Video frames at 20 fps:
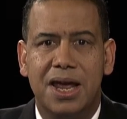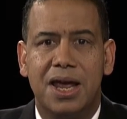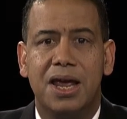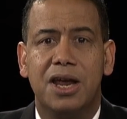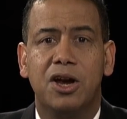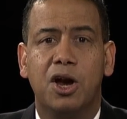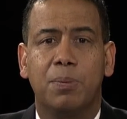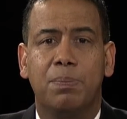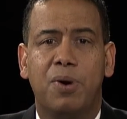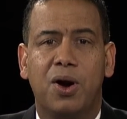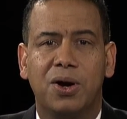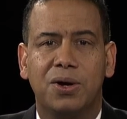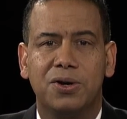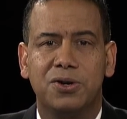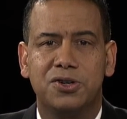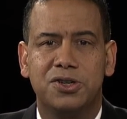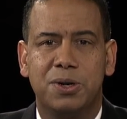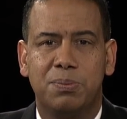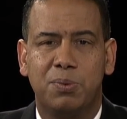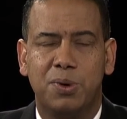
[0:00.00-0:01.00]
In our
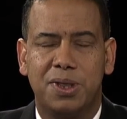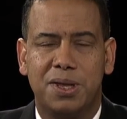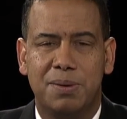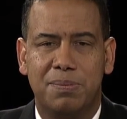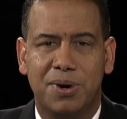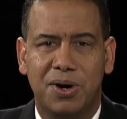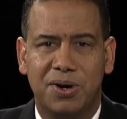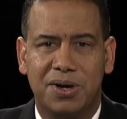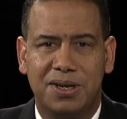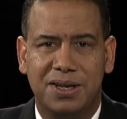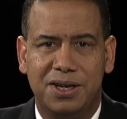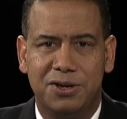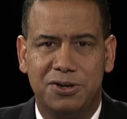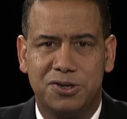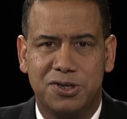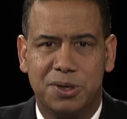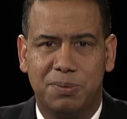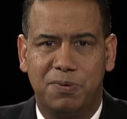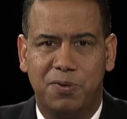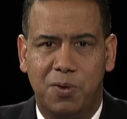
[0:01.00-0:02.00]
partnership with the American
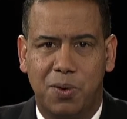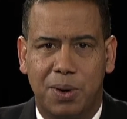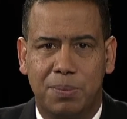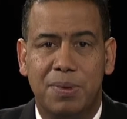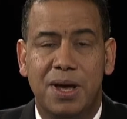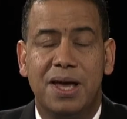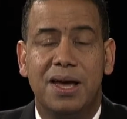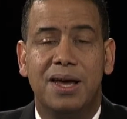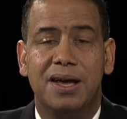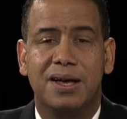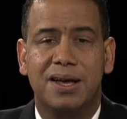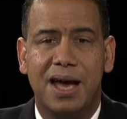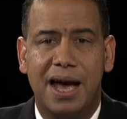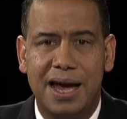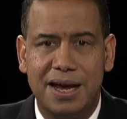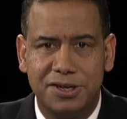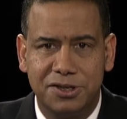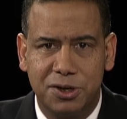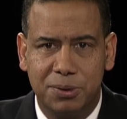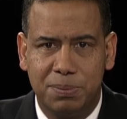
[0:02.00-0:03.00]
Leadership Forum,
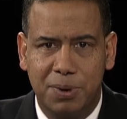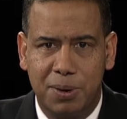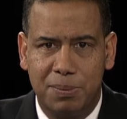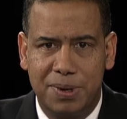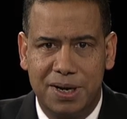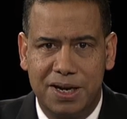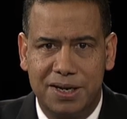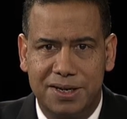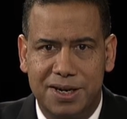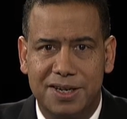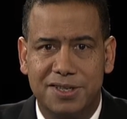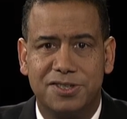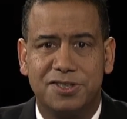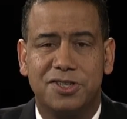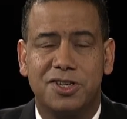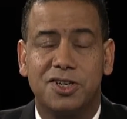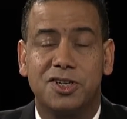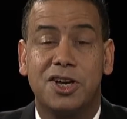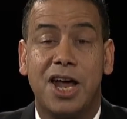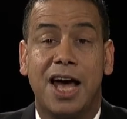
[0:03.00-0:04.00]
Kaiser Permanente's
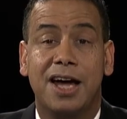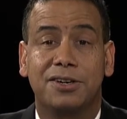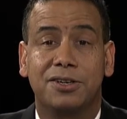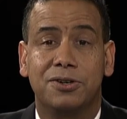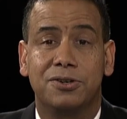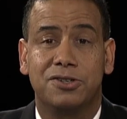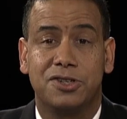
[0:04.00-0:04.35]
Dr.